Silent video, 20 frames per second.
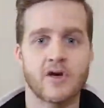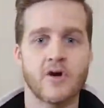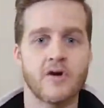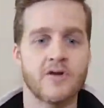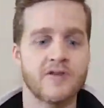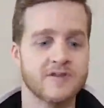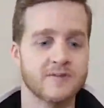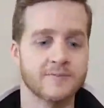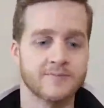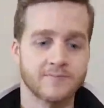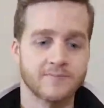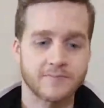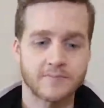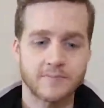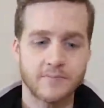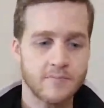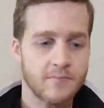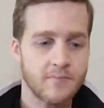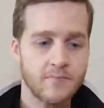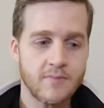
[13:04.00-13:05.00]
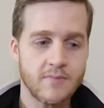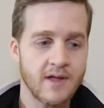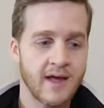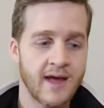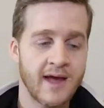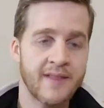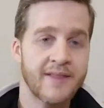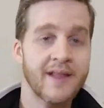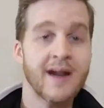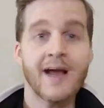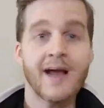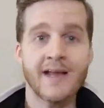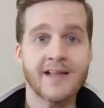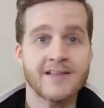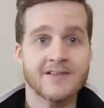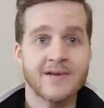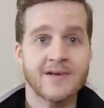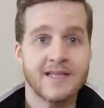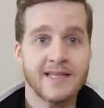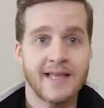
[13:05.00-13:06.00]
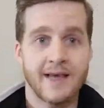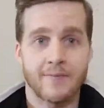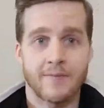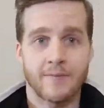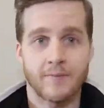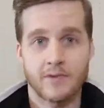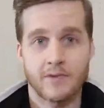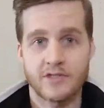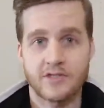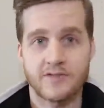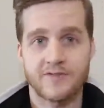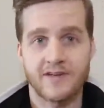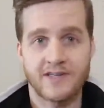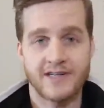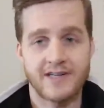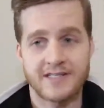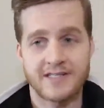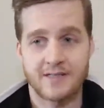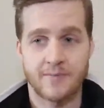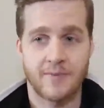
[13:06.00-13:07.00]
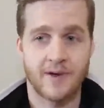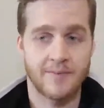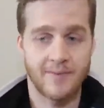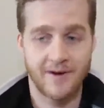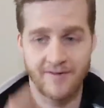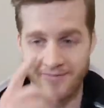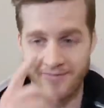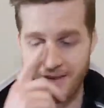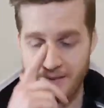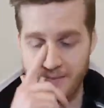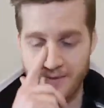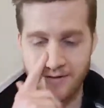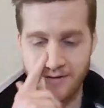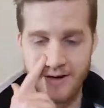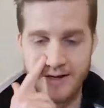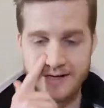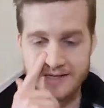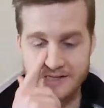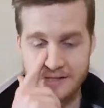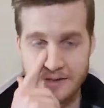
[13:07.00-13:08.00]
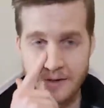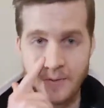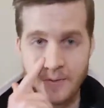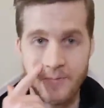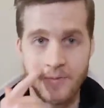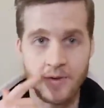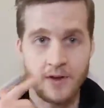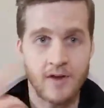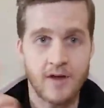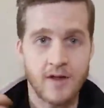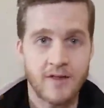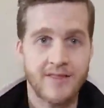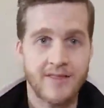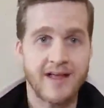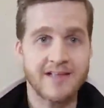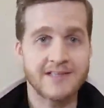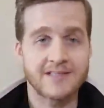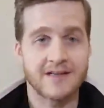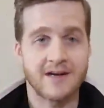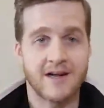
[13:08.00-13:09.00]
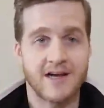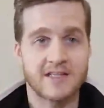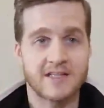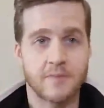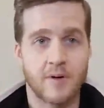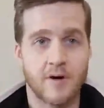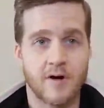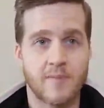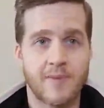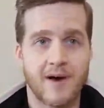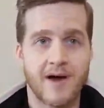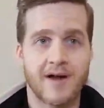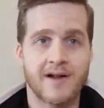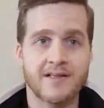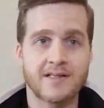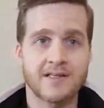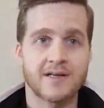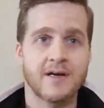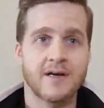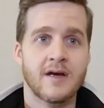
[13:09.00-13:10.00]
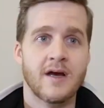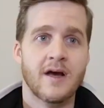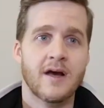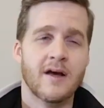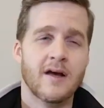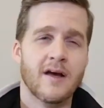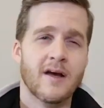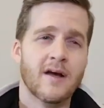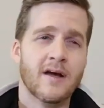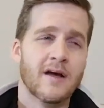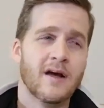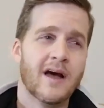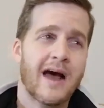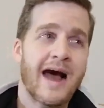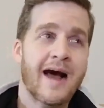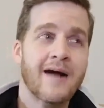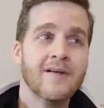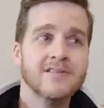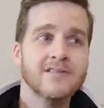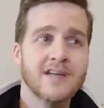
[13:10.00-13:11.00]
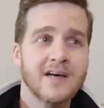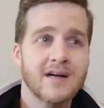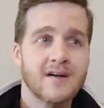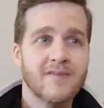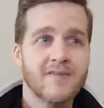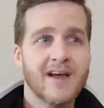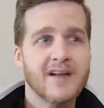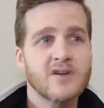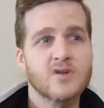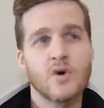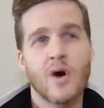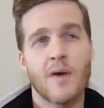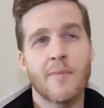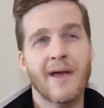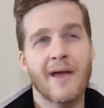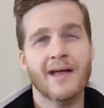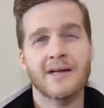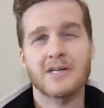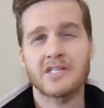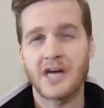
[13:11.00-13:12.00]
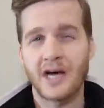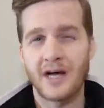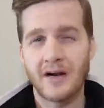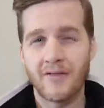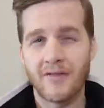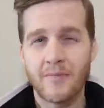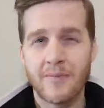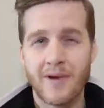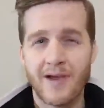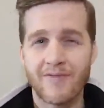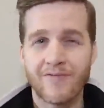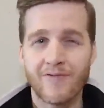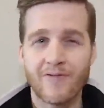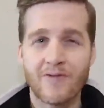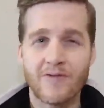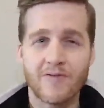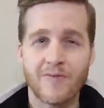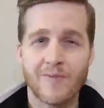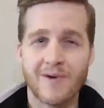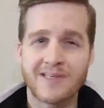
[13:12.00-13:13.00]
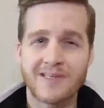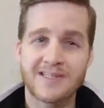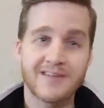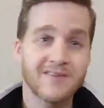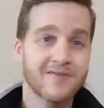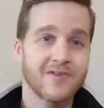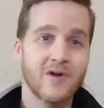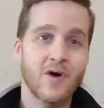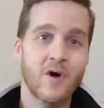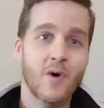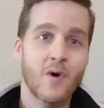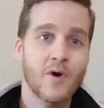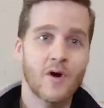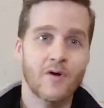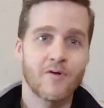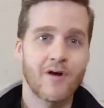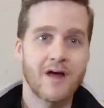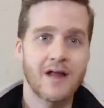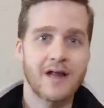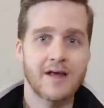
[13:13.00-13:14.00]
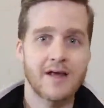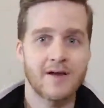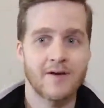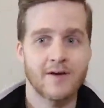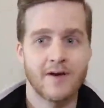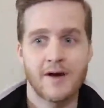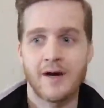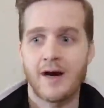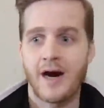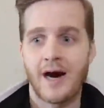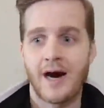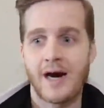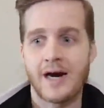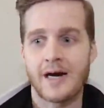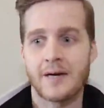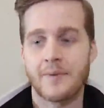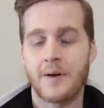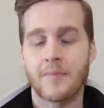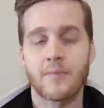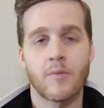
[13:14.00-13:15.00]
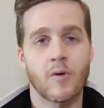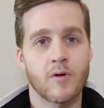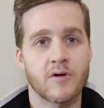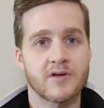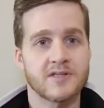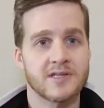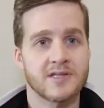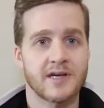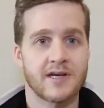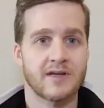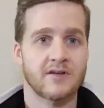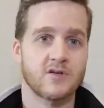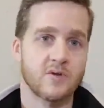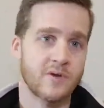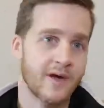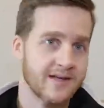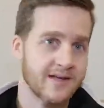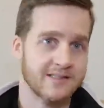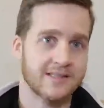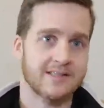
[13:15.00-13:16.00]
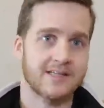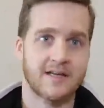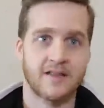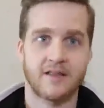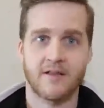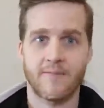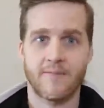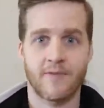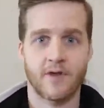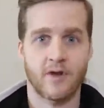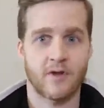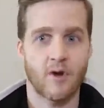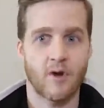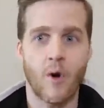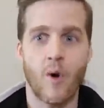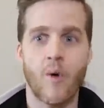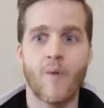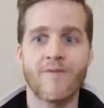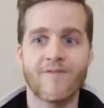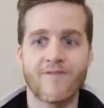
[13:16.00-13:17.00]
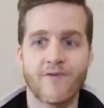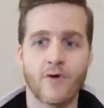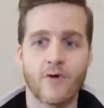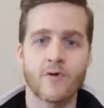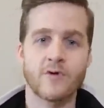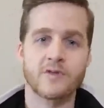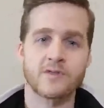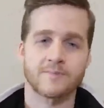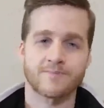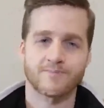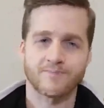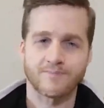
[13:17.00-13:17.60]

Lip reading: goods, and then I get to eat them, which is fantastic, me and my family, right? So that's the nice part about it. Outside of that, do I make a ton of the baked foods for myself? No, not really. I'm more sticking to, as I said, the whole foods.